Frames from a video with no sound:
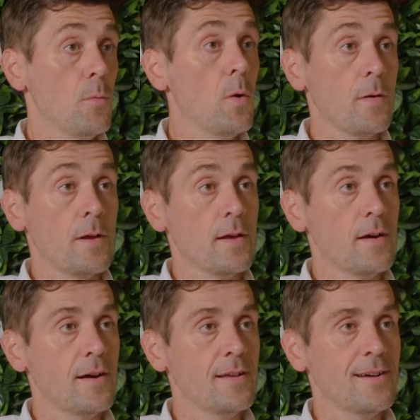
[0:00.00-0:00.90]
worrying,
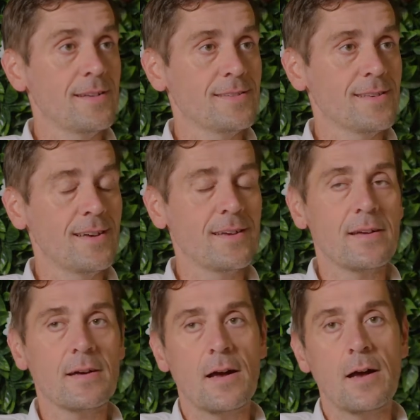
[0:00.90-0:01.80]
I'd say.
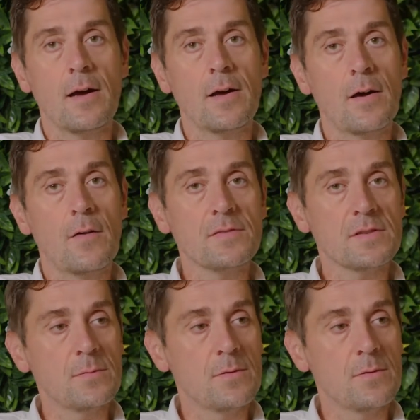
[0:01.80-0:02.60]
Obviously,